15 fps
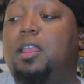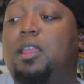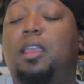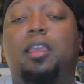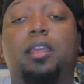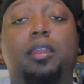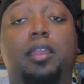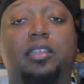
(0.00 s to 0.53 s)

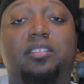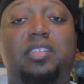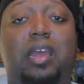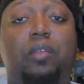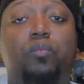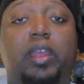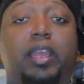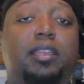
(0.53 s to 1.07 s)
It connects
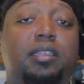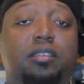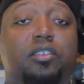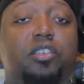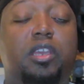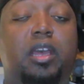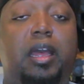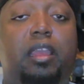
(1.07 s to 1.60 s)
directly
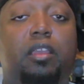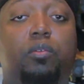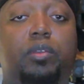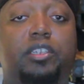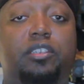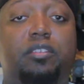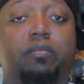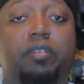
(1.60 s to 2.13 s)
to your
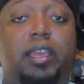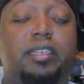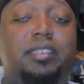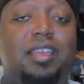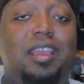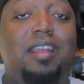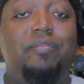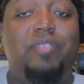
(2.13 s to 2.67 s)
iOS device.